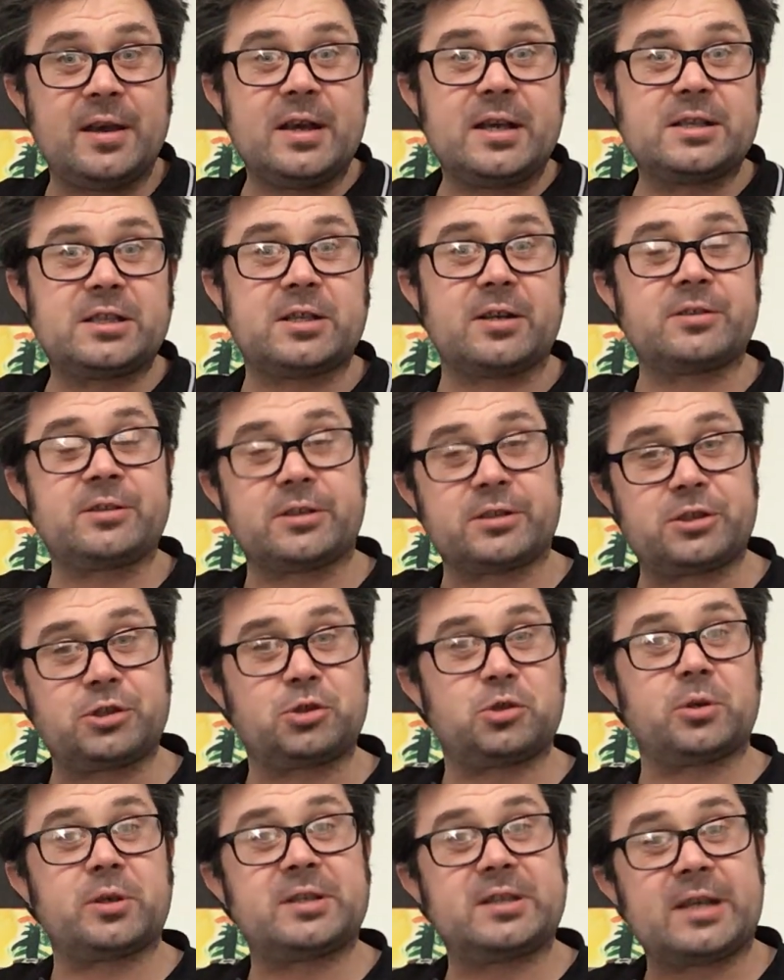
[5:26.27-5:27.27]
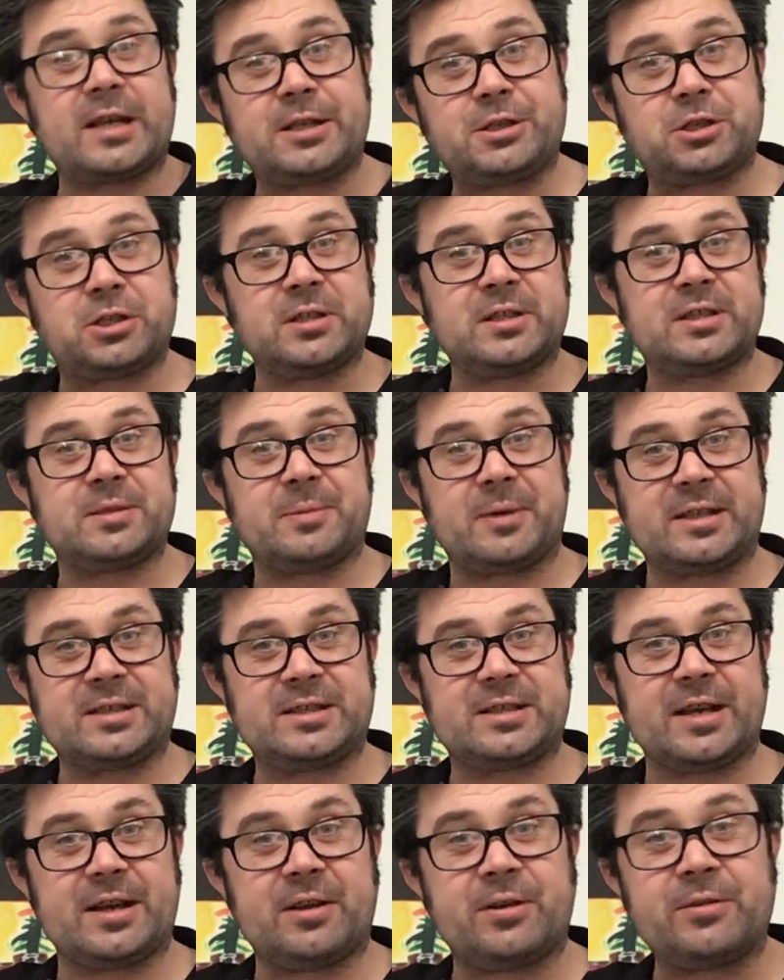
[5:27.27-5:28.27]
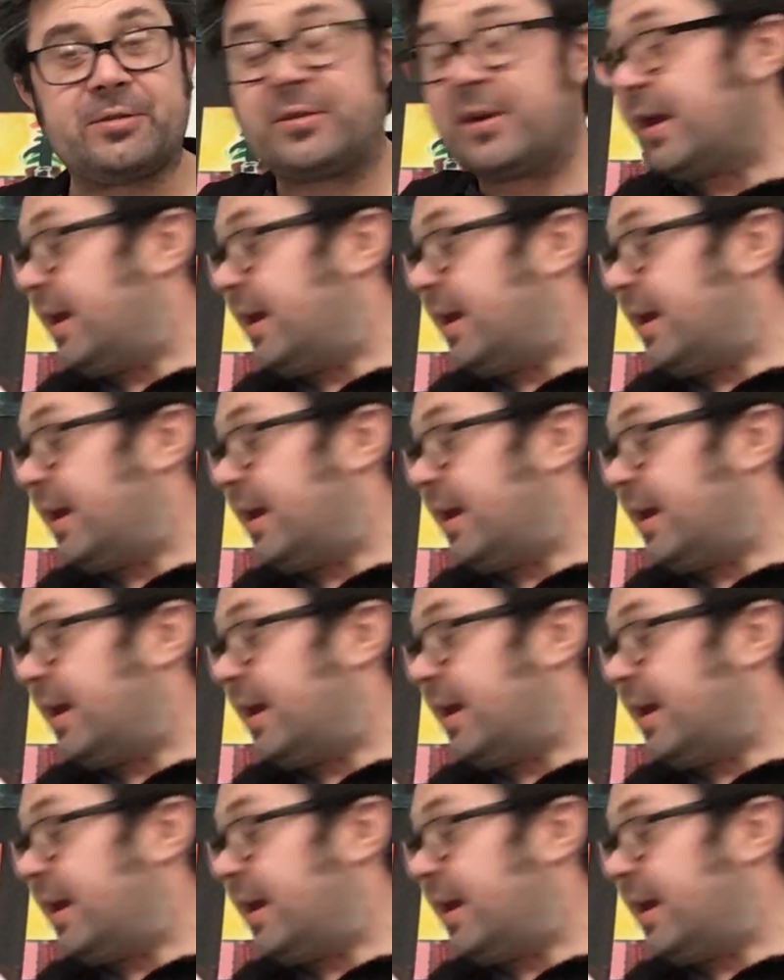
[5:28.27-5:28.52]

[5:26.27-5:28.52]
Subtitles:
so as not to draw attention to myself,